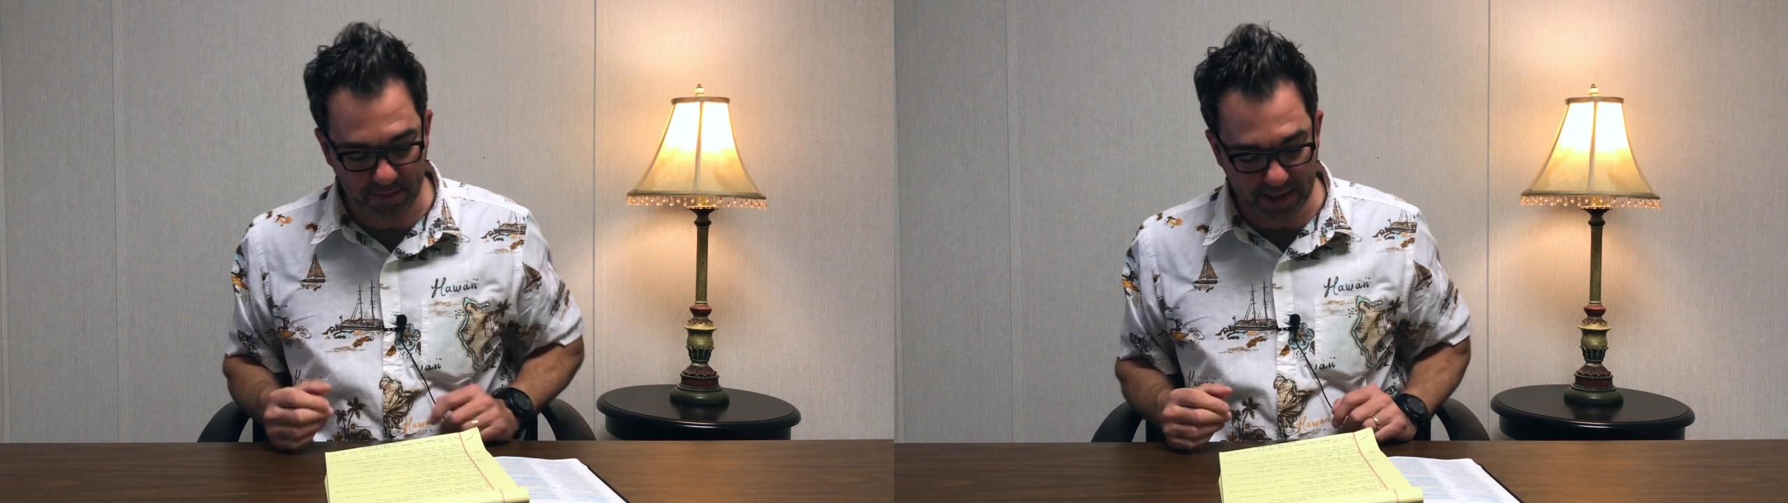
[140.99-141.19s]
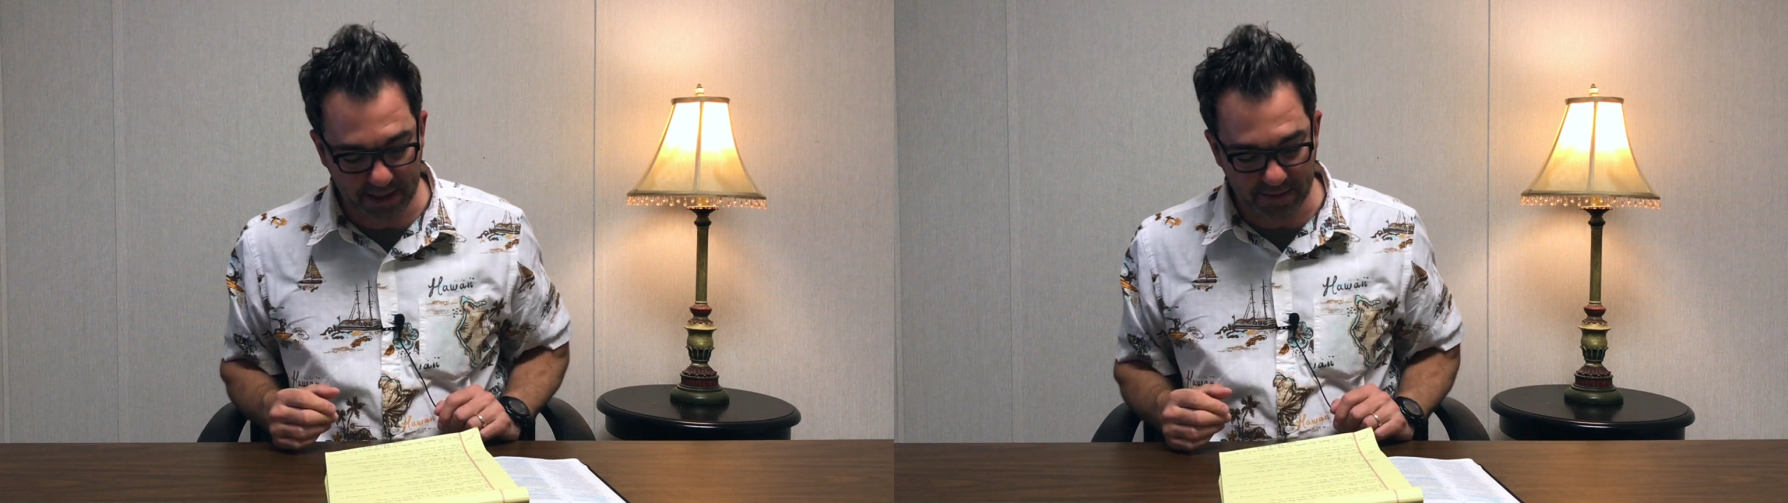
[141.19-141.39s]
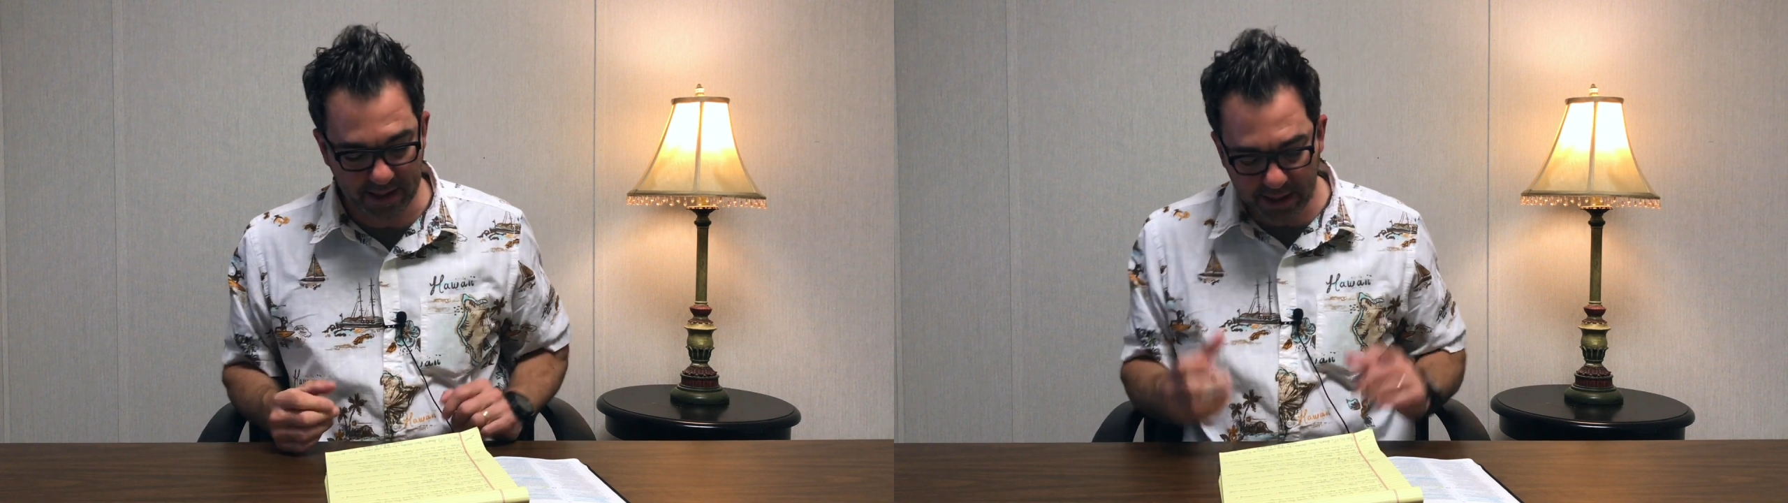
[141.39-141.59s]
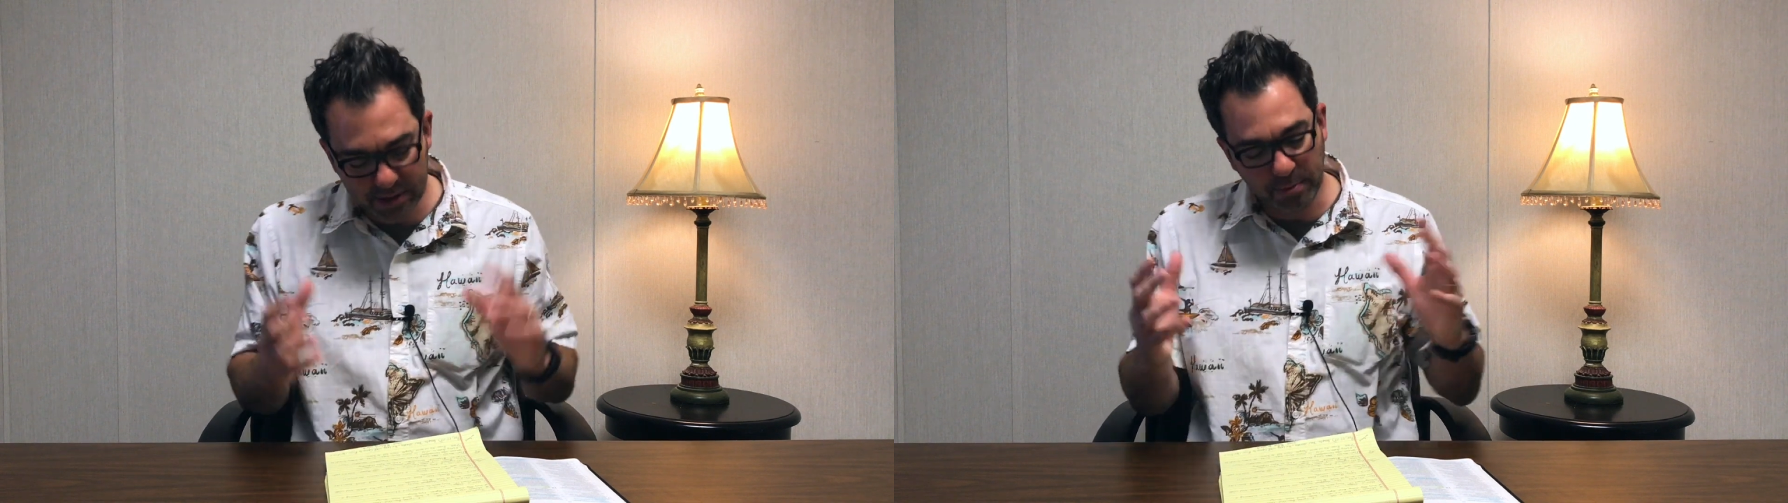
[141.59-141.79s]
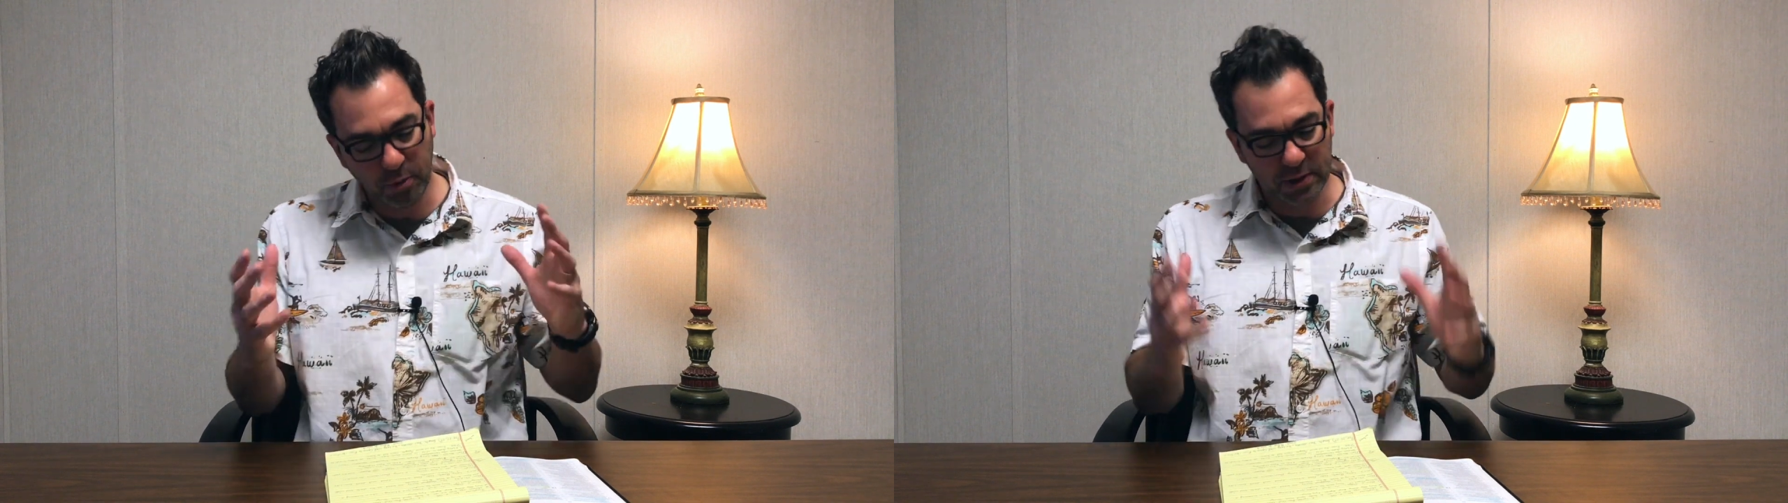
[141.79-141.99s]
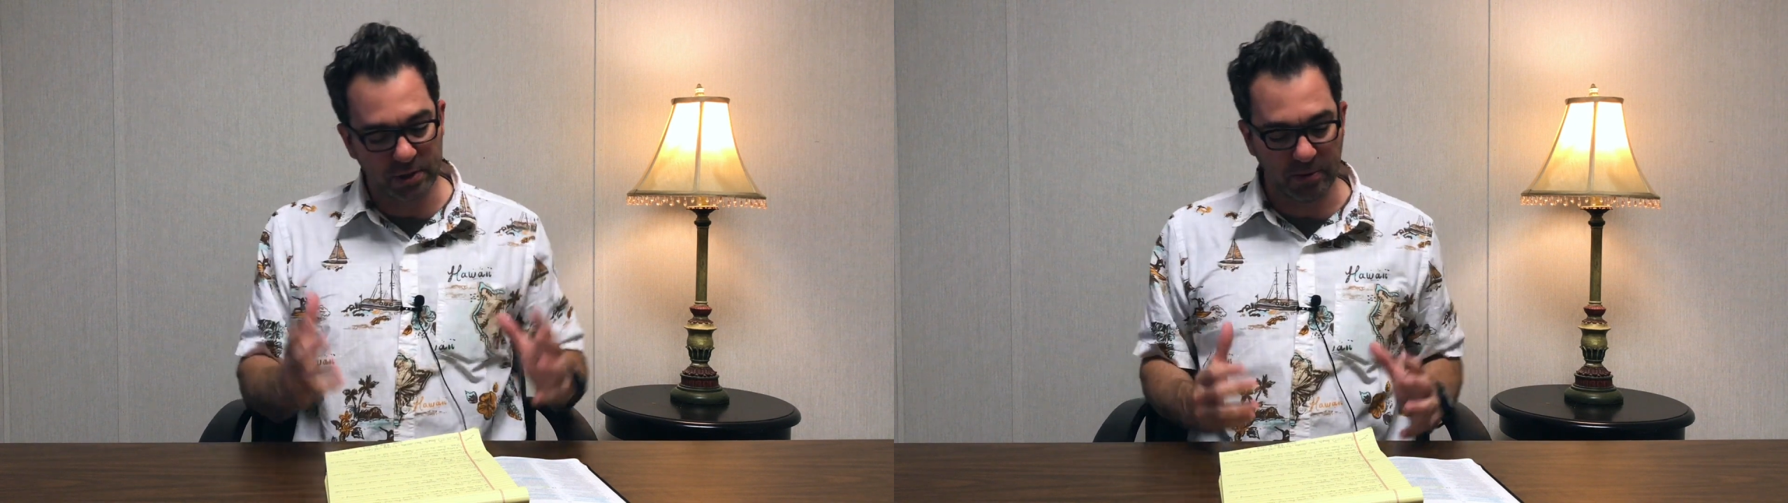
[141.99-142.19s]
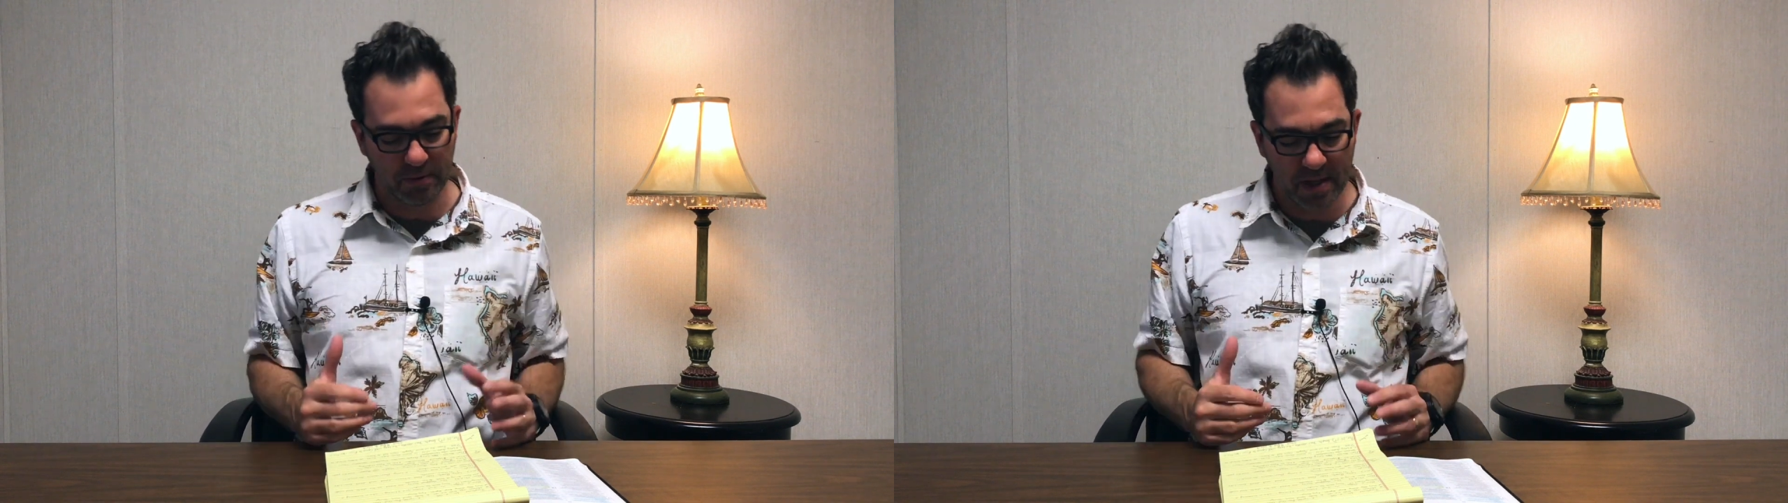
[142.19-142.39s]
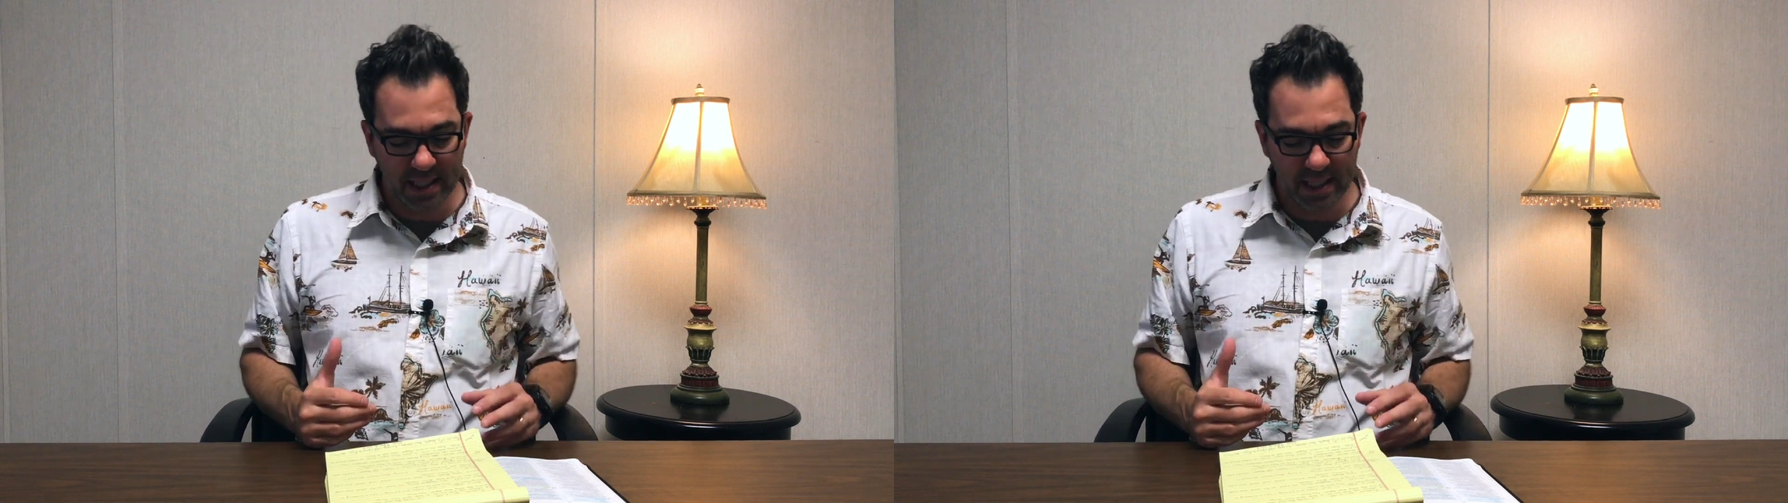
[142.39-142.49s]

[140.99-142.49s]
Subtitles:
minute. Here's the principle.